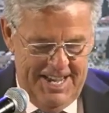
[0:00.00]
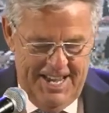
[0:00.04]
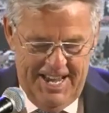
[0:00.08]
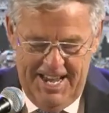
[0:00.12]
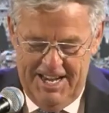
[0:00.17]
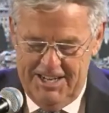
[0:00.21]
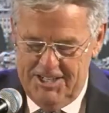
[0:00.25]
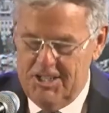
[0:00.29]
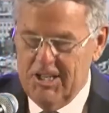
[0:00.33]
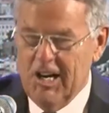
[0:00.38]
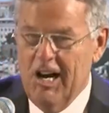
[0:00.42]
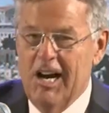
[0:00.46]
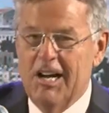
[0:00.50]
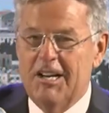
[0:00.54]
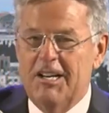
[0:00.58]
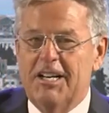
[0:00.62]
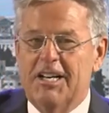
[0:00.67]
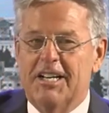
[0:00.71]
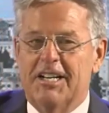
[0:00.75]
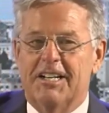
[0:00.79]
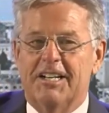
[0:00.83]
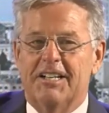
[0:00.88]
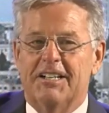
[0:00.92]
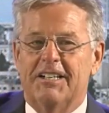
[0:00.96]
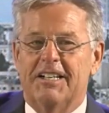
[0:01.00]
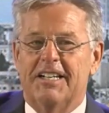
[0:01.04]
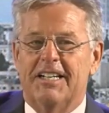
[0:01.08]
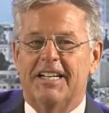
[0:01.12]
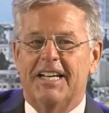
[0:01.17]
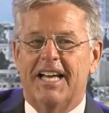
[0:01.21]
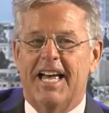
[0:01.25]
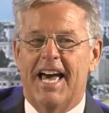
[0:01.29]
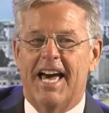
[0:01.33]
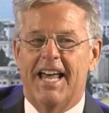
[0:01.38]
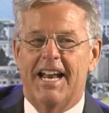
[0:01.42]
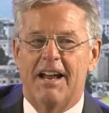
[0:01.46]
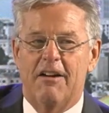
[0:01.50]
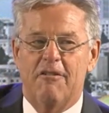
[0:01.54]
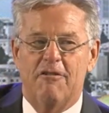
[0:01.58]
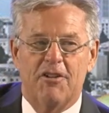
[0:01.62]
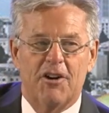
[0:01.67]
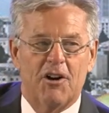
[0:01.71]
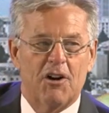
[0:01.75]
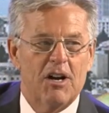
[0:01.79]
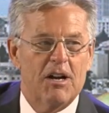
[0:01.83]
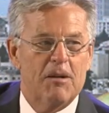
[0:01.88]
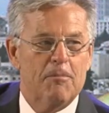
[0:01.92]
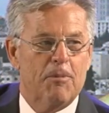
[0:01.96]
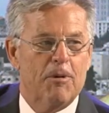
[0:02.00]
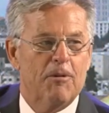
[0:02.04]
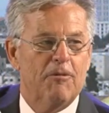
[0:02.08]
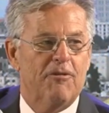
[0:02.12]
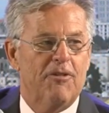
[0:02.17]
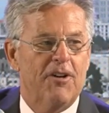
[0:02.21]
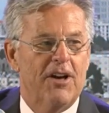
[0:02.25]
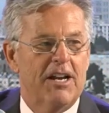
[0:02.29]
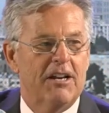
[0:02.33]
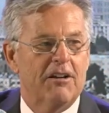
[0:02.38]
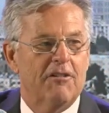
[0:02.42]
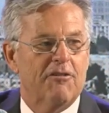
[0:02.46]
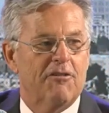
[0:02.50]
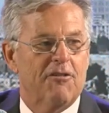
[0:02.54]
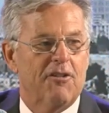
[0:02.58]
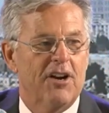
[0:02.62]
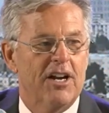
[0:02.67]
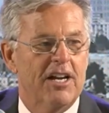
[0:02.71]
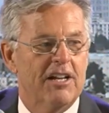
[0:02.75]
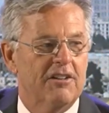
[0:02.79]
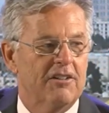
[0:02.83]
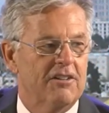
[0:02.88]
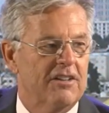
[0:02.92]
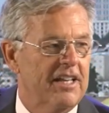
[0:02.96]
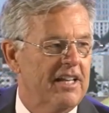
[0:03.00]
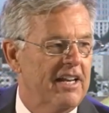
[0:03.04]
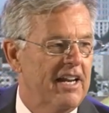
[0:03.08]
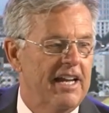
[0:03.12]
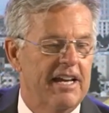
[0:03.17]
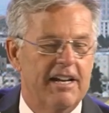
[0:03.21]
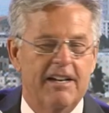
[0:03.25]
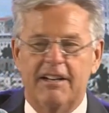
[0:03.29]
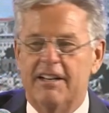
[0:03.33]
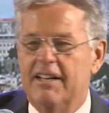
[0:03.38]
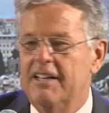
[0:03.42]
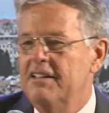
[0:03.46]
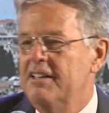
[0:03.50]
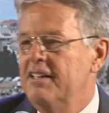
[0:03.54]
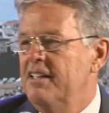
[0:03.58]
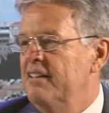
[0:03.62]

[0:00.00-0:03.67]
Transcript: And Tanya had a very prophetic friend that had